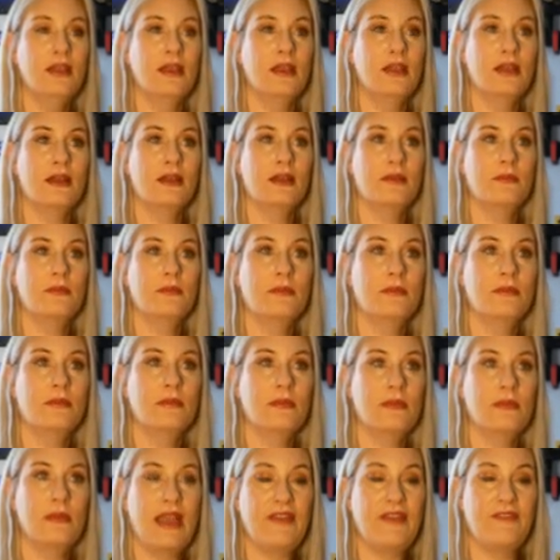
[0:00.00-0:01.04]

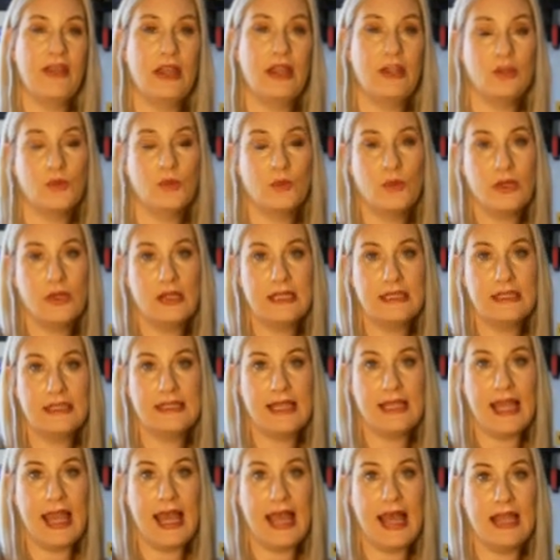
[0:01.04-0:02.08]
I found the ones
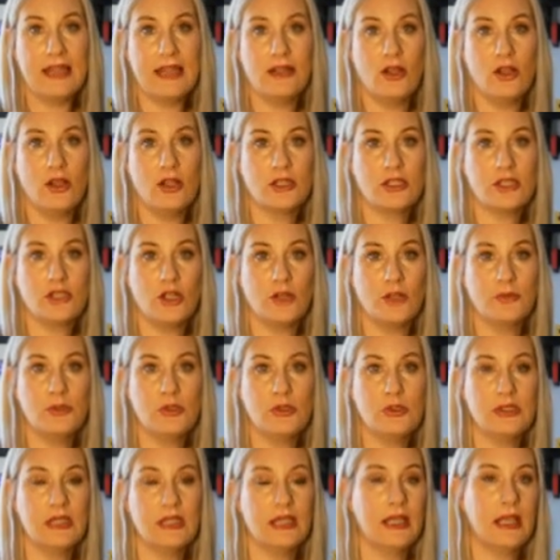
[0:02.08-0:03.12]
at All-Star
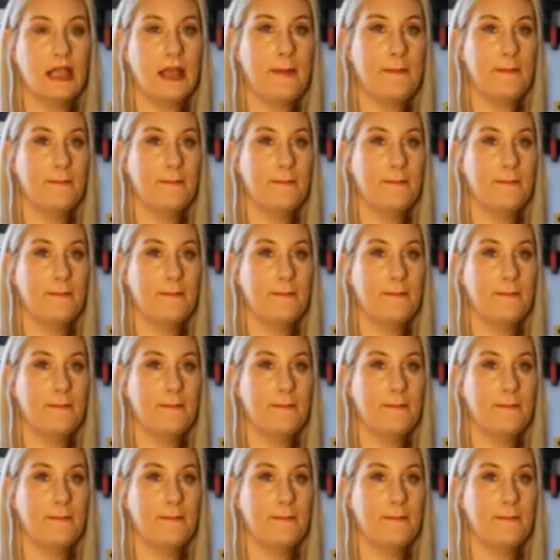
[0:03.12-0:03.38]
Music